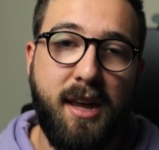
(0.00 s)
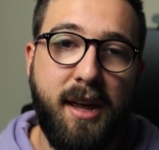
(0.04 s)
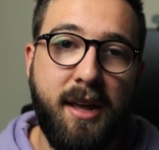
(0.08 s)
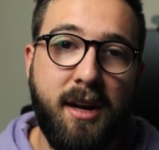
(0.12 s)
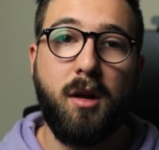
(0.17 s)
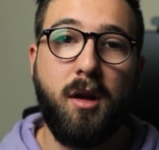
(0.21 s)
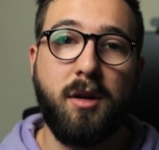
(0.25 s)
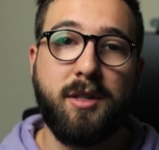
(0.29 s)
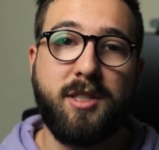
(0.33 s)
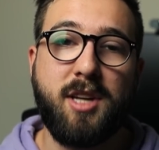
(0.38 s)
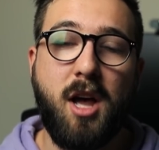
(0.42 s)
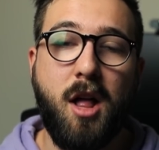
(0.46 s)
And
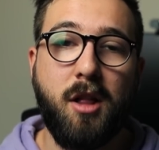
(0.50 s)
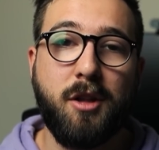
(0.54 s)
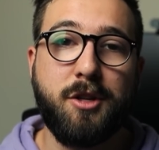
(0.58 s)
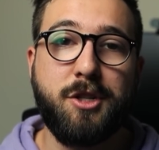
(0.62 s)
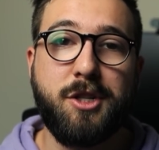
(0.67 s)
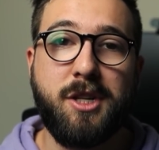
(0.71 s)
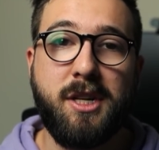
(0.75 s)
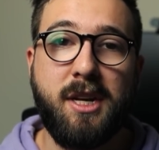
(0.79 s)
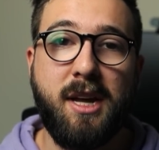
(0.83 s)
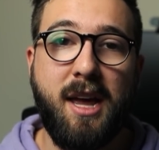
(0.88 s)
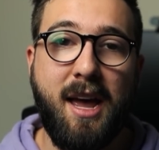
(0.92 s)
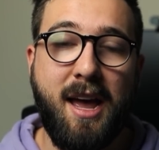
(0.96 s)

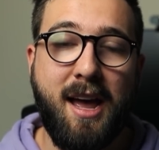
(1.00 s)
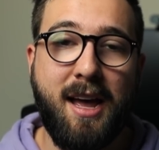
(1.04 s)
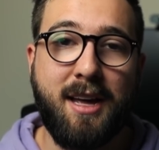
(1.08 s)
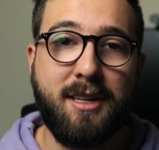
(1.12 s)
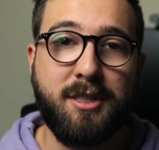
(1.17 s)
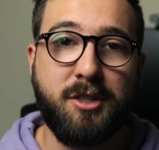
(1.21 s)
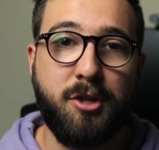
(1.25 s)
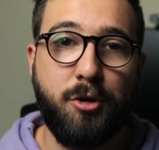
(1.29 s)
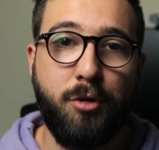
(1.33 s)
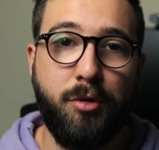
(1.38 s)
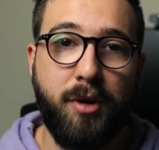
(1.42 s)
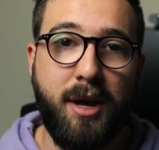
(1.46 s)
Ontology
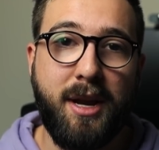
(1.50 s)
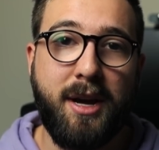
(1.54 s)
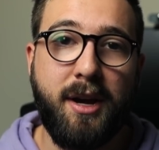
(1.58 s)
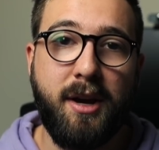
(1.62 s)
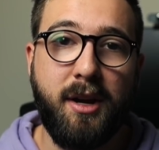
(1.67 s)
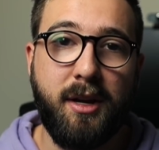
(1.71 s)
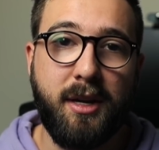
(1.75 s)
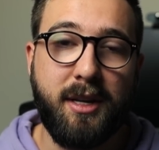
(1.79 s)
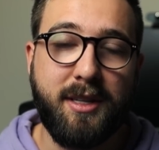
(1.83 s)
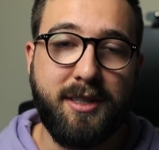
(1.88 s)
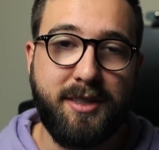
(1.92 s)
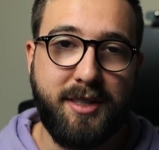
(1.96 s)
has
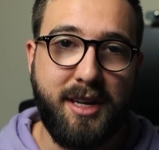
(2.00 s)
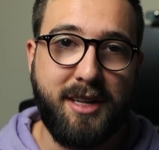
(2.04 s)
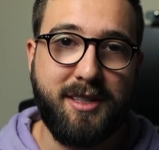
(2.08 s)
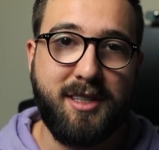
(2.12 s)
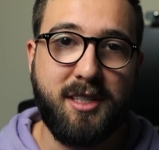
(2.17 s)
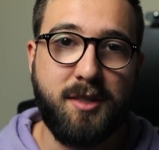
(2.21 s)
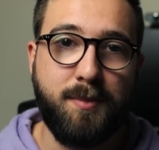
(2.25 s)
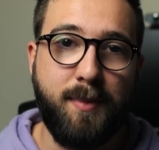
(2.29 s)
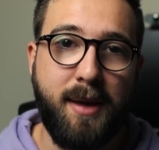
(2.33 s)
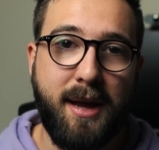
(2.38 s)
created a consensus